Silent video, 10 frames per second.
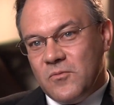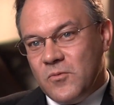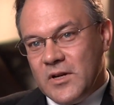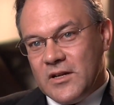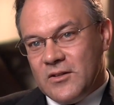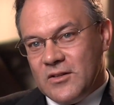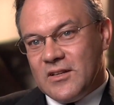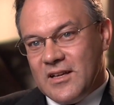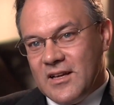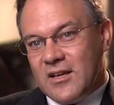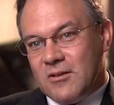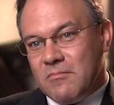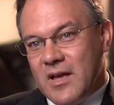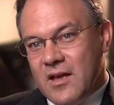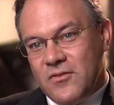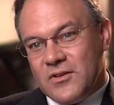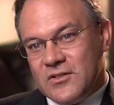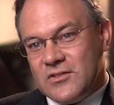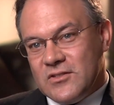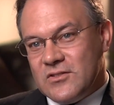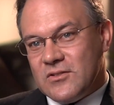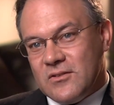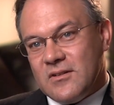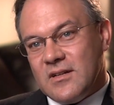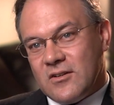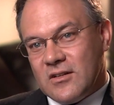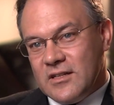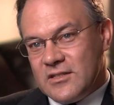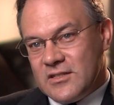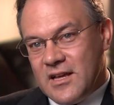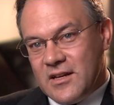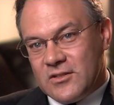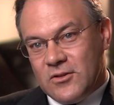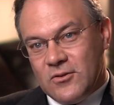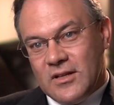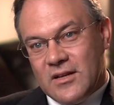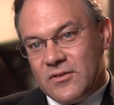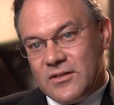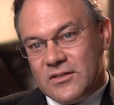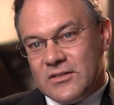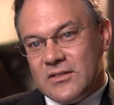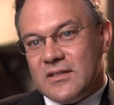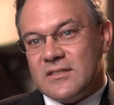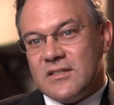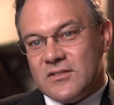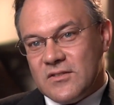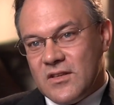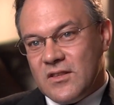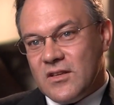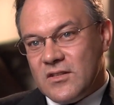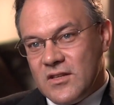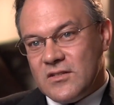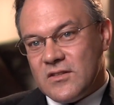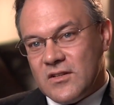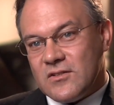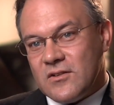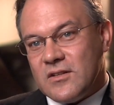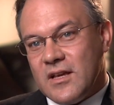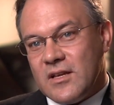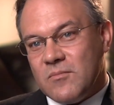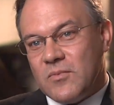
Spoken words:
real evidences, or at least anecdotal evidences, that these things are taking